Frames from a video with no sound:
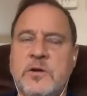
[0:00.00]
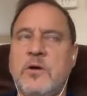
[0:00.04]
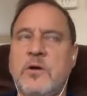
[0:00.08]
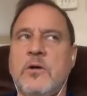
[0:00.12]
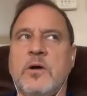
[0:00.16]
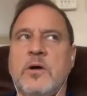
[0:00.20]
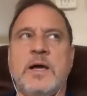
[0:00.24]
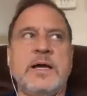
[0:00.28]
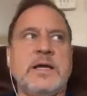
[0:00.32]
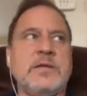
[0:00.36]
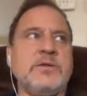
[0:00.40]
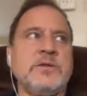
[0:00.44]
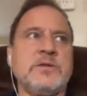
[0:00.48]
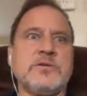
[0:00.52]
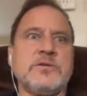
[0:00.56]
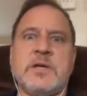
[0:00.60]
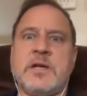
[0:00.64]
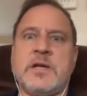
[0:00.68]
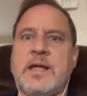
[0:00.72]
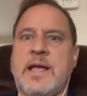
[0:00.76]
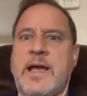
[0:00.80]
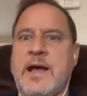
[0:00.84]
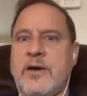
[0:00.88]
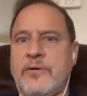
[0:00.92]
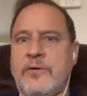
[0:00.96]
Oh, I had this
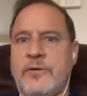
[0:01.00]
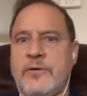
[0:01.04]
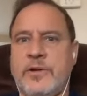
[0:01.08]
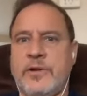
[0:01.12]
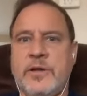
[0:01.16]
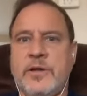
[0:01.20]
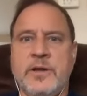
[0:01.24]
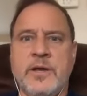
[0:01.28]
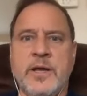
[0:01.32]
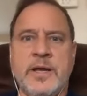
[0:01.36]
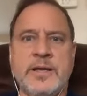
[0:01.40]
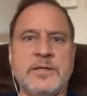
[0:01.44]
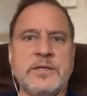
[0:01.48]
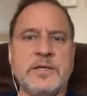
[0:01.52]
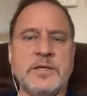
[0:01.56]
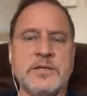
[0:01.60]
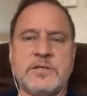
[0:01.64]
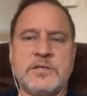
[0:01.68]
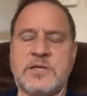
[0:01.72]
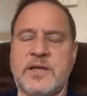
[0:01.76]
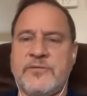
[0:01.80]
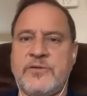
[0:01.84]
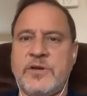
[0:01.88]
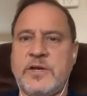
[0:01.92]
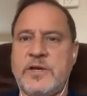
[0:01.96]
encounter in
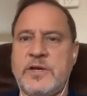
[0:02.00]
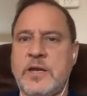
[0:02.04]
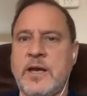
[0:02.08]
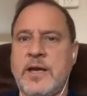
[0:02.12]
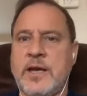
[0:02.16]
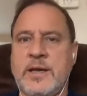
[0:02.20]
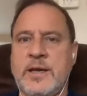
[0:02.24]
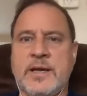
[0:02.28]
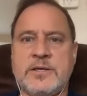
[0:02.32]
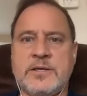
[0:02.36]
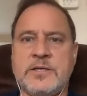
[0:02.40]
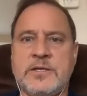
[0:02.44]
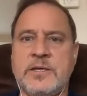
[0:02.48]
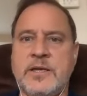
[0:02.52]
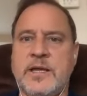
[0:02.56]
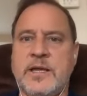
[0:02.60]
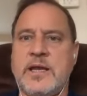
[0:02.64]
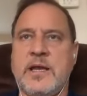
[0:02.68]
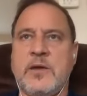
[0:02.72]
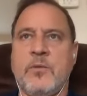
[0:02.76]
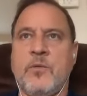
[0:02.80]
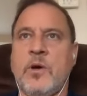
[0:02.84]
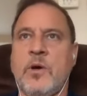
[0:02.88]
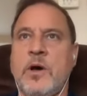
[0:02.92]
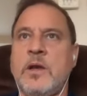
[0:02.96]
1979,
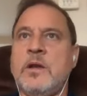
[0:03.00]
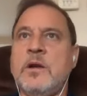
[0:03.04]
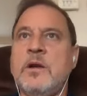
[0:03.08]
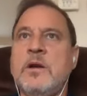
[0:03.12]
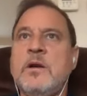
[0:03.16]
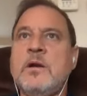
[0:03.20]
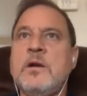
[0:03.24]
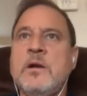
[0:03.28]
1981.